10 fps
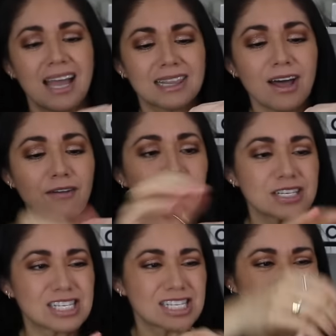I love the
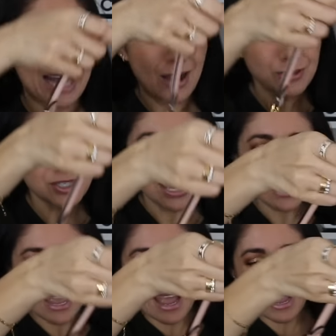slouch that
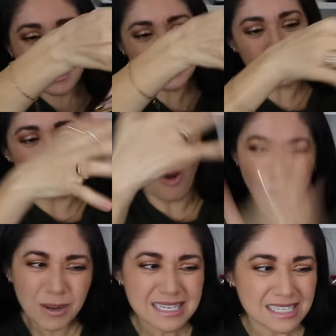it has when
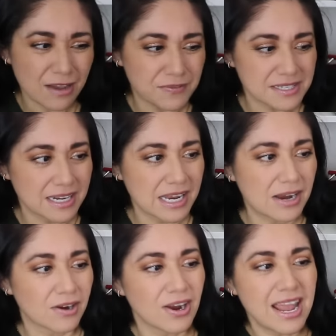all my stuff is in
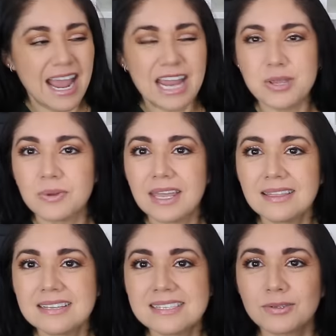here and you
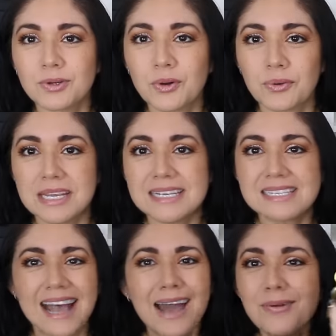get this little
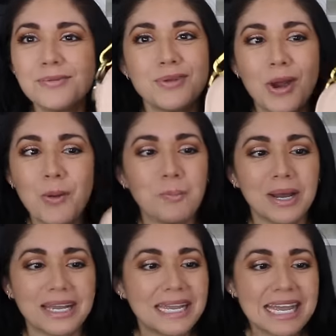crease. I don't know,
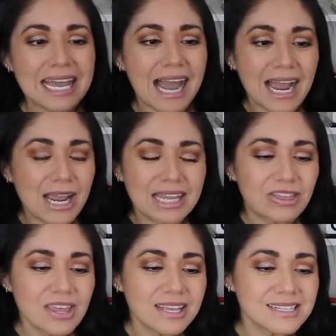but I, I,
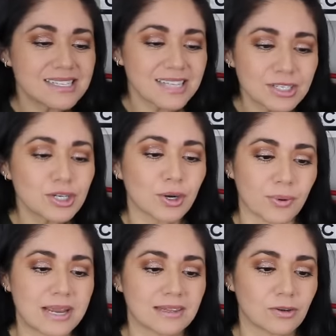think it's such a
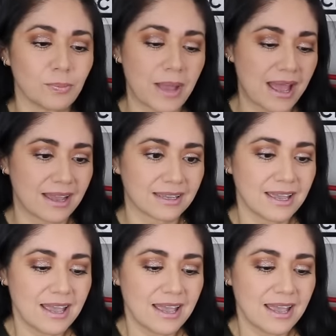great little bag.